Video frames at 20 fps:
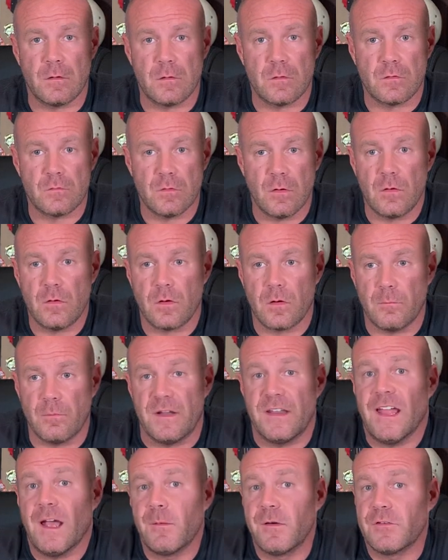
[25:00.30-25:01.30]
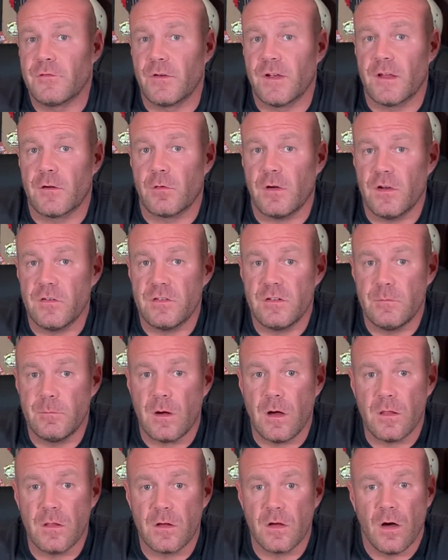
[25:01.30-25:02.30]
and stronger, but now he's freaking crushing the
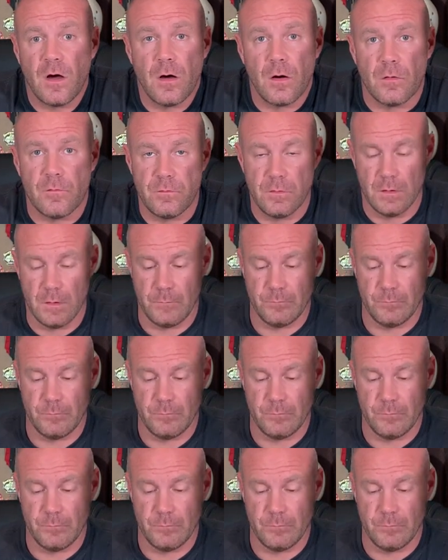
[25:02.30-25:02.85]
ball in golf.